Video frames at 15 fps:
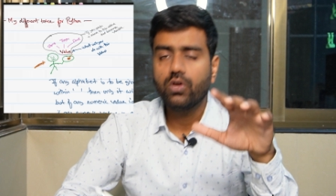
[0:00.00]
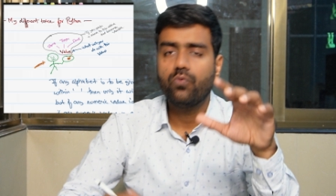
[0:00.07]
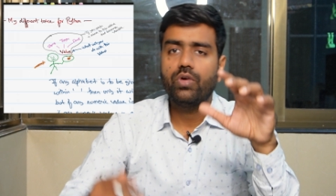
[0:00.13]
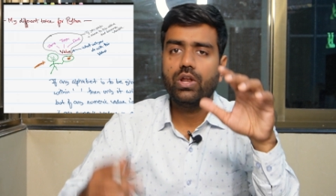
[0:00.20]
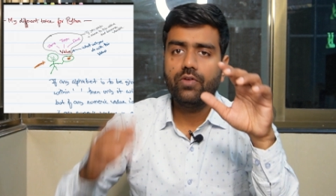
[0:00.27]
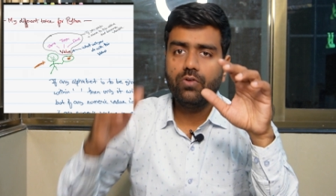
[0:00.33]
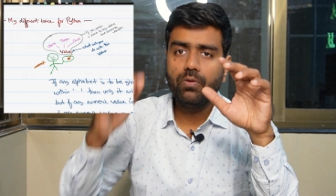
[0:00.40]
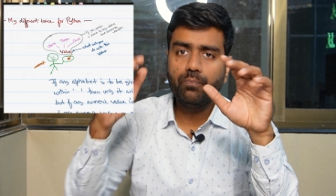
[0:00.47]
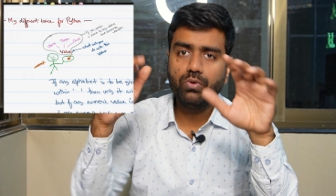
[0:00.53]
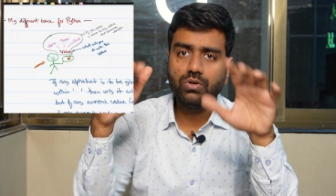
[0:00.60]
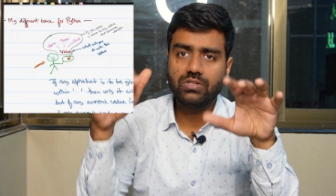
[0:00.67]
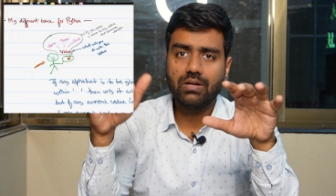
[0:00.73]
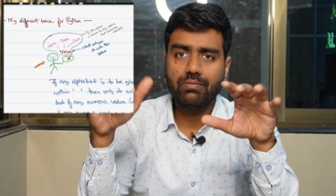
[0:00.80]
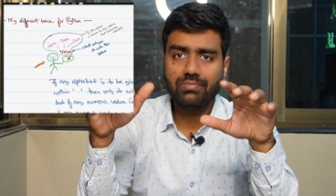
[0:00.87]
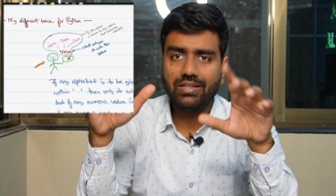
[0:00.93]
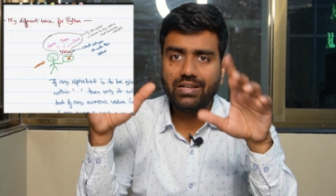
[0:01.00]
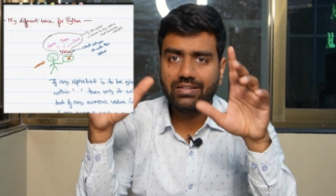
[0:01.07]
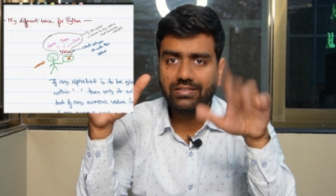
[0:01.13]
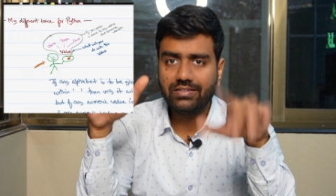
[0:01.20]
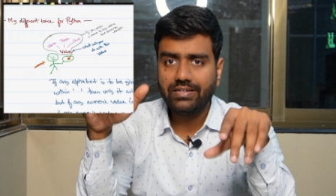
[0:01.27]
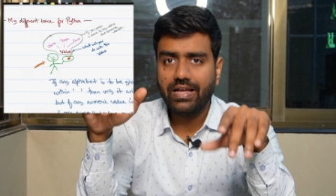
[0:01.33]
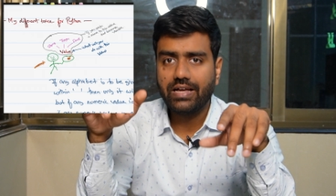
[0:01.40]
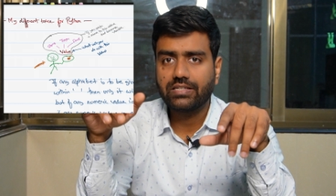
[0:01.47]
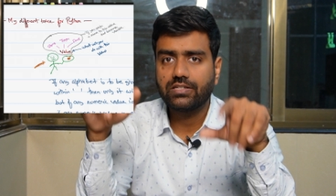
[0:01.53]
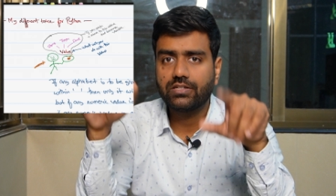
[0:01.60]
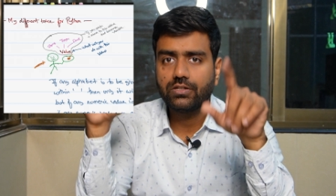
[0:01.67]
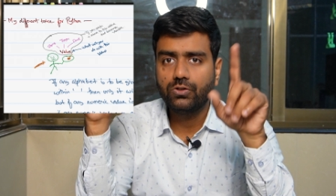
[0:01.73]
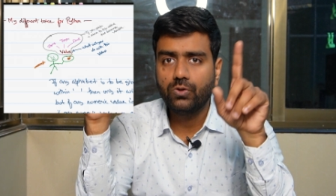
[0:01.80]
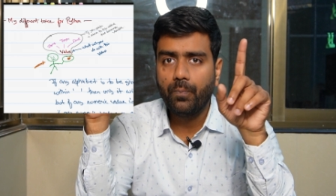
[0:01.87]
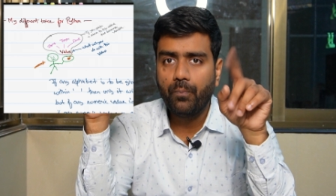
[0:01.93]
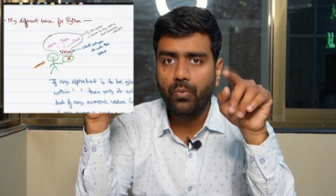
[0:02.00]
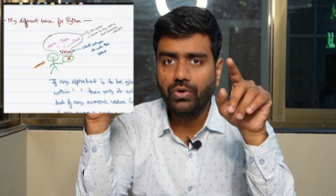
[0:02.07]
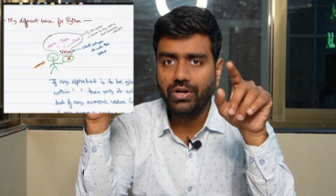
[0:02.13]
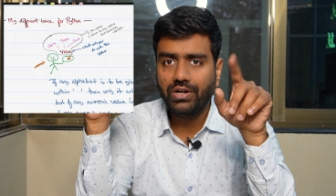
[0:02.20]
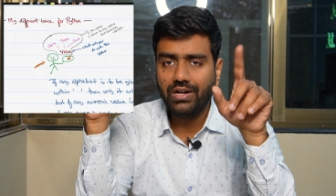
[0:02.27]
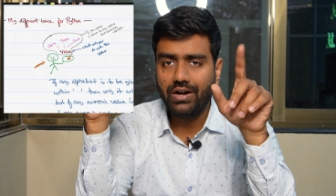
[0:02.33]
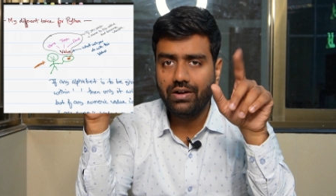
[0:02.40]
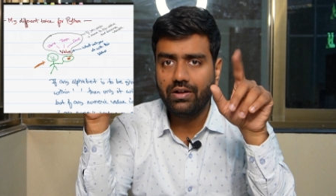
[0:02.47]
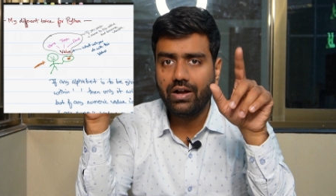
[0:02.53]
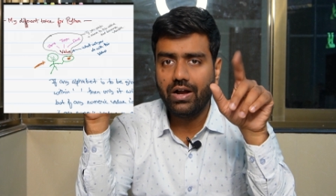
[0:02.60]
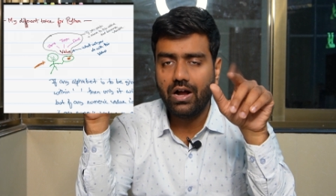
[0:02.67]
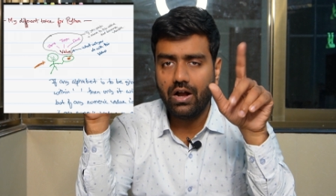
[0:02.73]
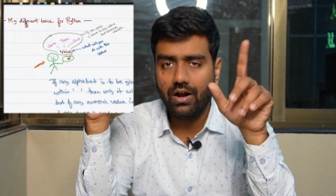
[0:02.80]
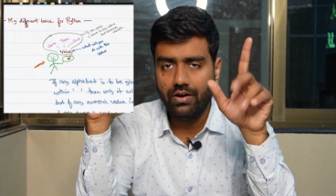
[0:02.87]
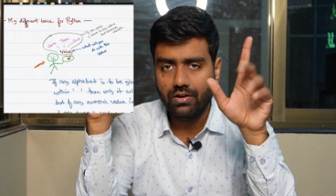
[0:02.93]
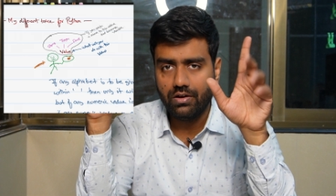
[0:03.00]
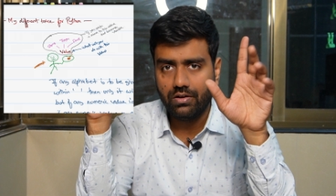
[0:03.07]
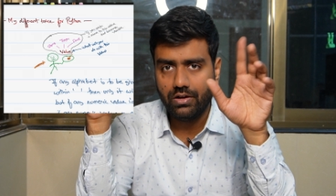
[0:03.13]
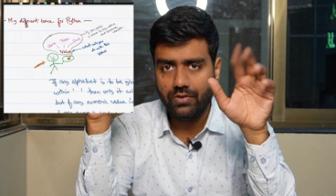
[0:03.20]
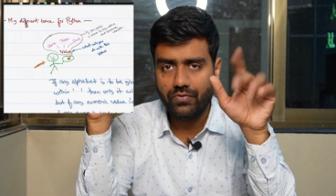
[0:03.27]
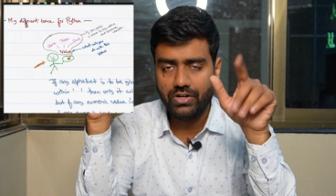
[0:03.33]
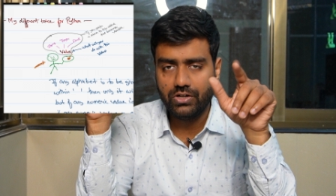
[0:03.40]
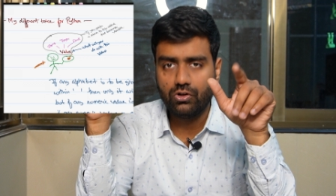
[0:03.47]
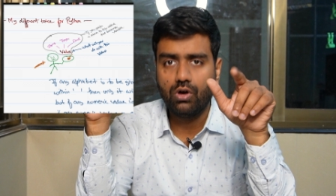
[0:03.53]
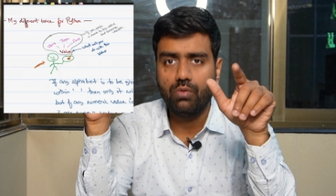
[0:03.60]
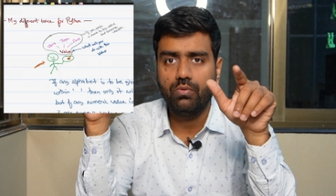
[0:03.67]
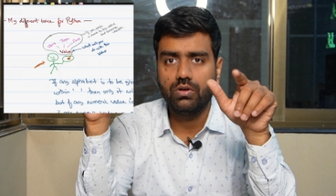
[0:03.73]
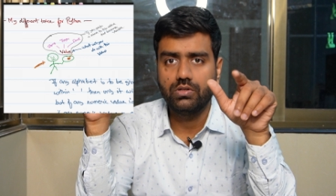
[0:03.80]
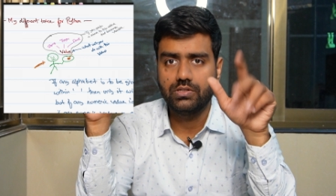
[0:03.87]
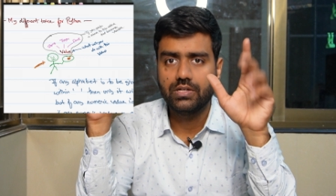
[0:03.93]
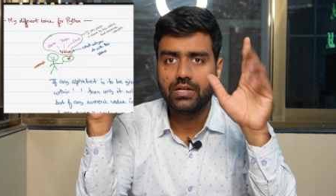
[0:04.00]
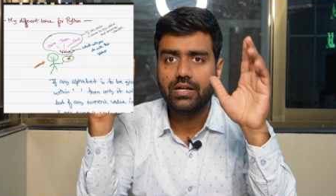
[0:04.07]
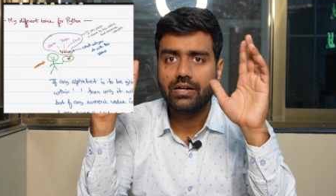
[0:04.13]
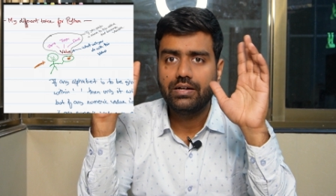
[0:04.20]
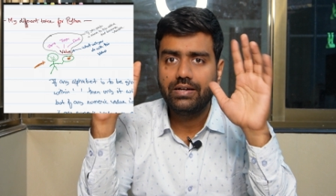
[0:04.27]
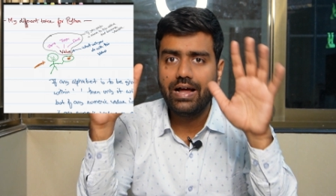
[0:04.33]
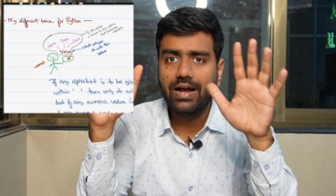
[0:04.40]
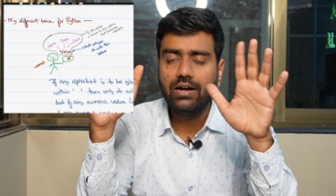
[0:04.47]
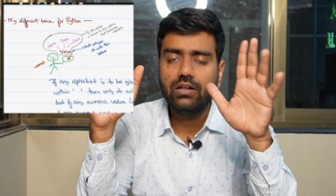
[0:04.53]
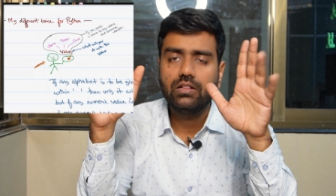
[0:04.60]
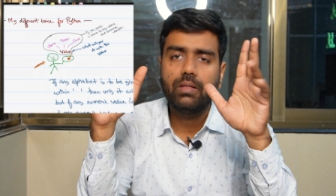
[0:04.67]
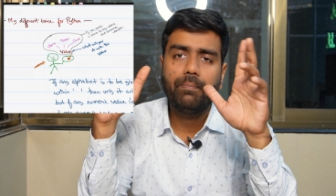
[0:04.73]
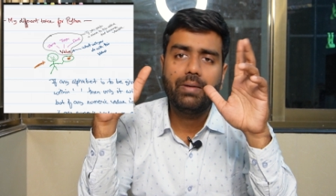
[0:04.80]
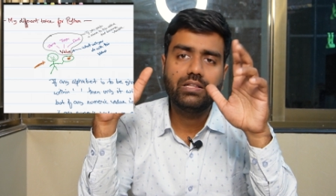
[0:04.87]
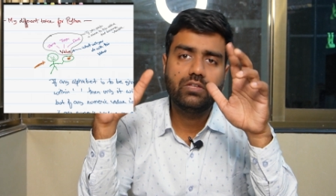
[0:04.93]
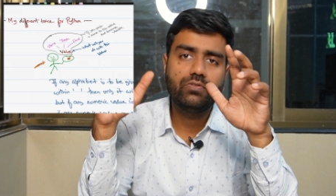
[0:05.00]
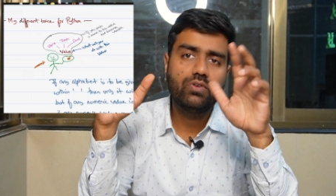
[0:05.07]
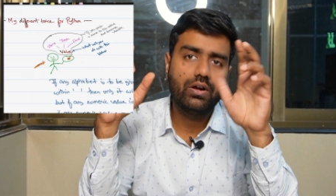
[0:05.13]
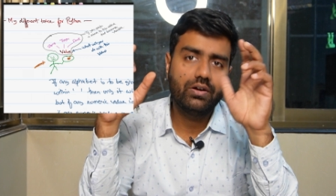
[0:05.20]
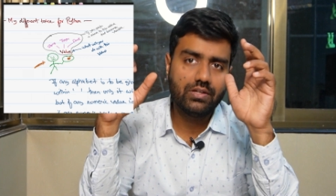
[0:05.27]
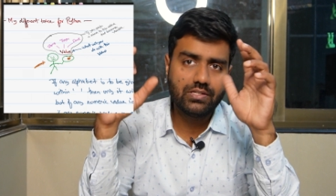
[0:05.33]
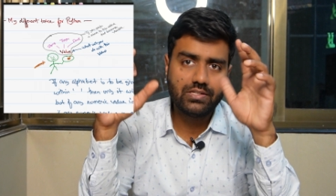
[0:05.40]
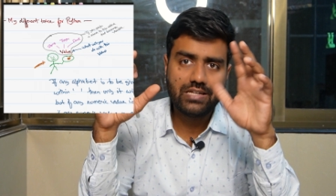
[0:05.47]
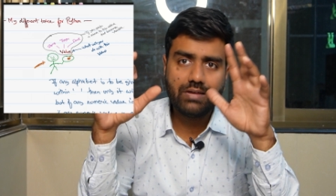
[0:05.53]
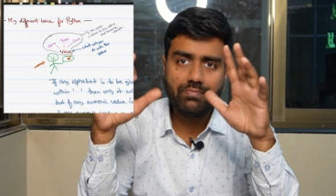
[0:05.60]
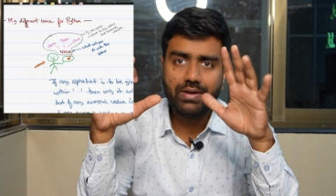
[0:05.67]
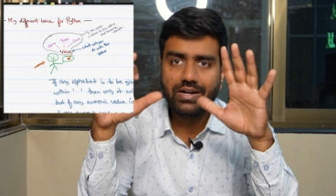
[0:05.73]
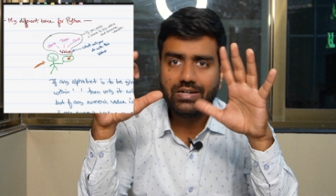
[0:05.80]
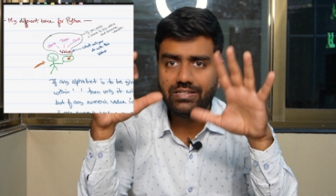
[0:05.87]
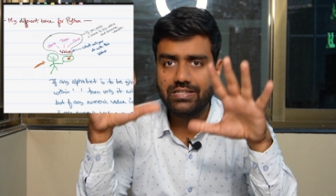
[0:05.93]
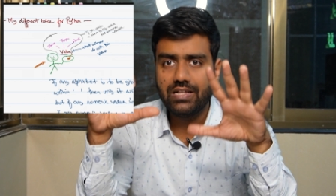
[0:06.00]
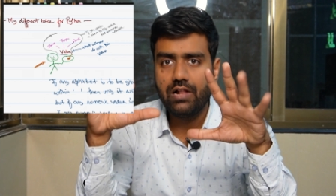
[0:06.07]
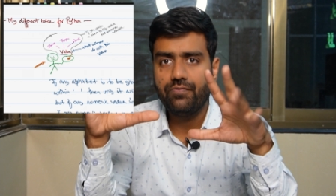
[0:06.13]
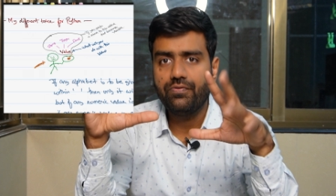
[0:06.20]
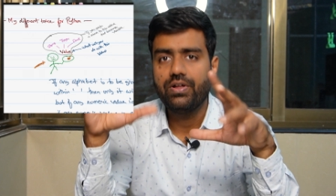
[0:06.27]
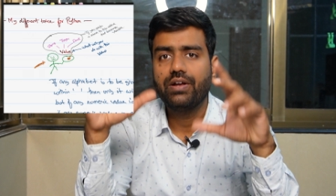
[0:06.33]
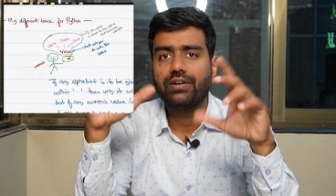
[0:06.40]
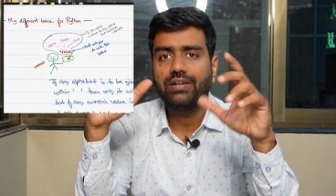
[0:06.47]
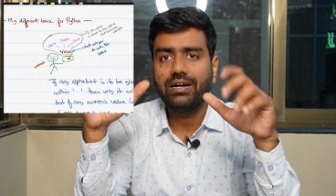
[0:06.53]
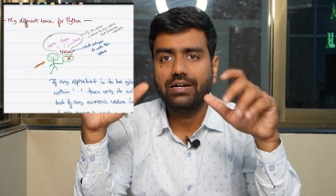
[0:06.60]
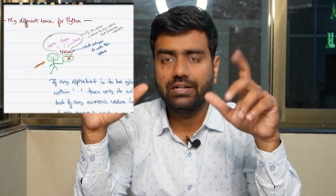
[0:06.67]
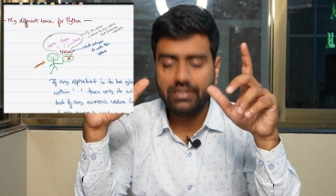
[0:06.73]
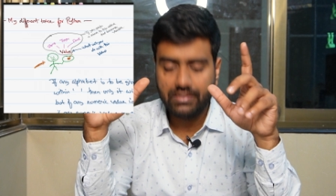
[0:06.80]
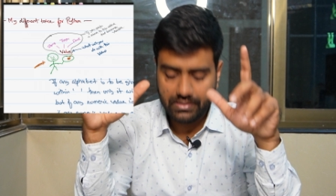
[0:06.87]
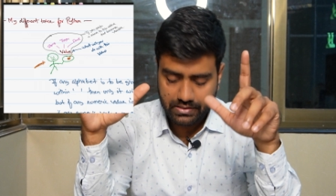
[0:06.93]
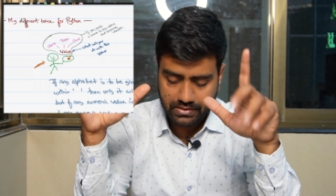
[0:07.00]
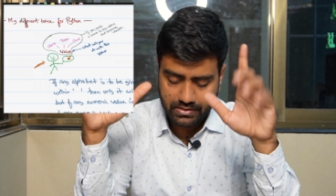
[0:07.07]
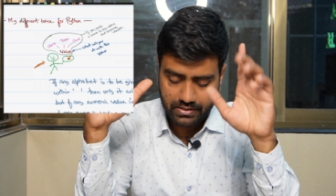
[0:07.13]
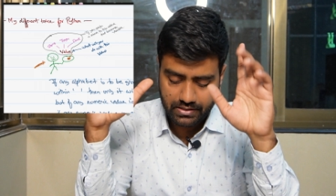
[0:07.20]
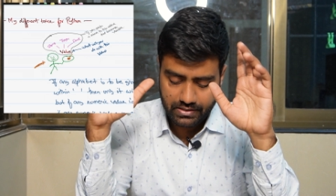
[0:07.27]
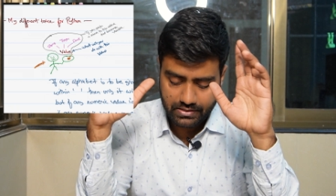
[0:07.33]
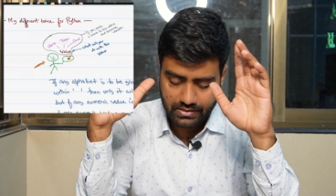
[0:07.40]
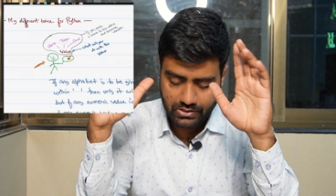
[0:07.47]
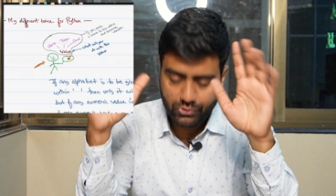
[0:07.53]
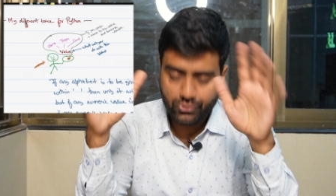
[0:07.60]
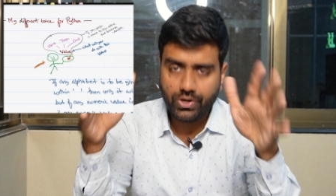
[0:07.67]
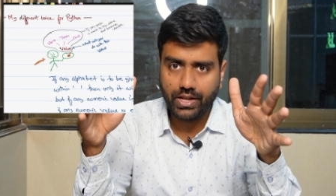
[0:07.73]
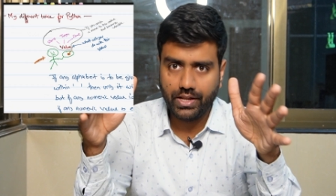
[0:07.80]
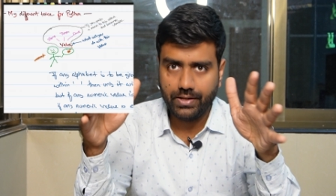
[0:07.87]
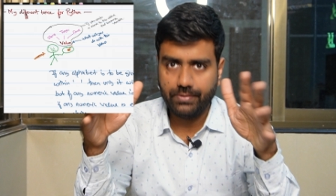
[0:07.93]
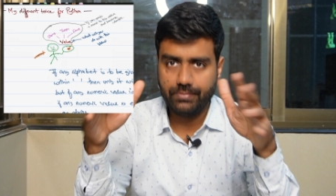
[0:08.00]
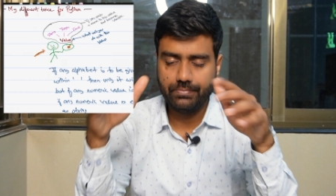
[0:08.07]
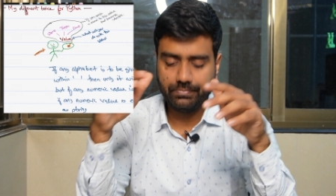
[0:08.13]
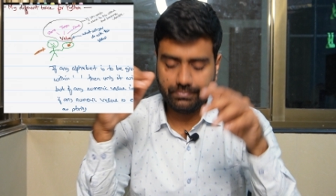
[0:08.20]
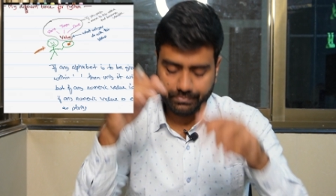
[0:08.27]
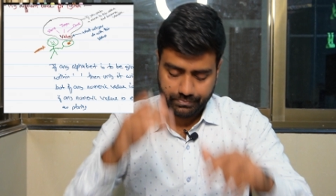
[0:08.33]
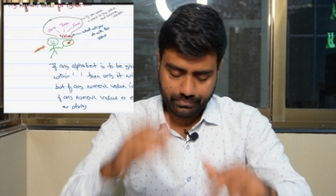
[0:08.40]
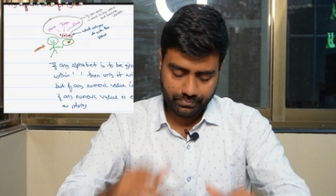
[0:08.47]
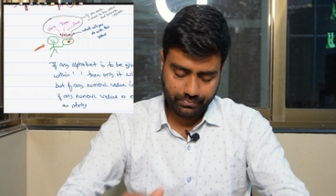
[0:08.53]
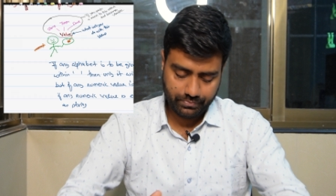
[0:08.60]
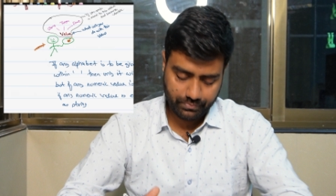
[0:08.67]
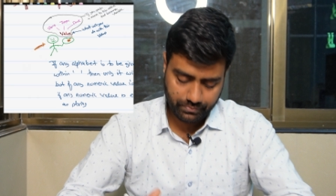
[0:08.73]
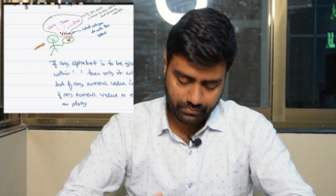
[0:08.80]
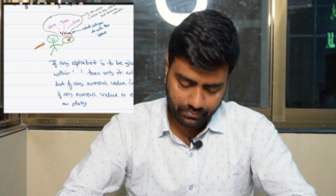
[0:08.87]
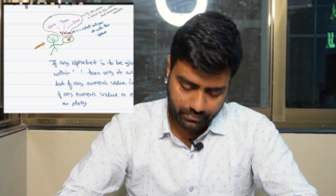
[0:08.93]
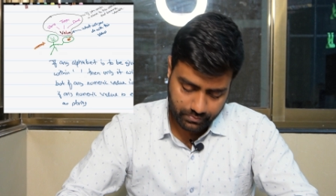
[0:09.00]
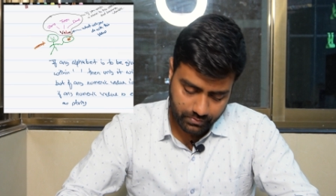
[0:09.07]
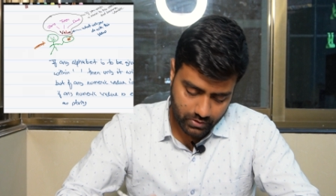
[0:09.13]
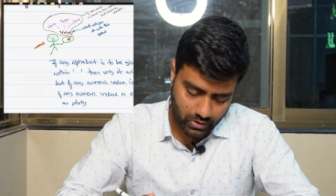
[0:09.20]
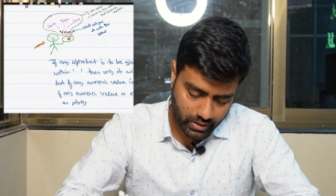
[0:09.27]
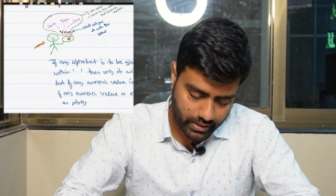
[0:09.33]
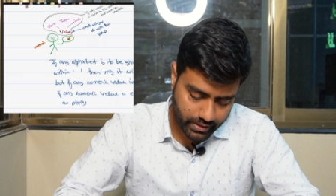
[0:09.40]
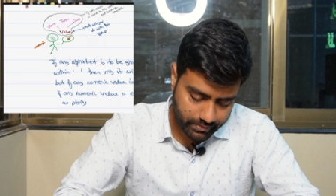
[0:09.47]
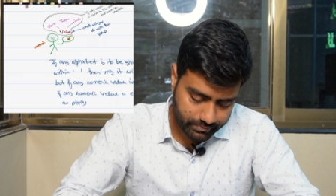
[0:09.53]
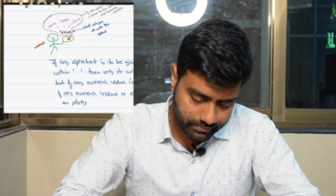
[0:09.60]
Whenever you put something as a text, you put it under inverted commas. That the Python will understand by itself that it is string. Okay.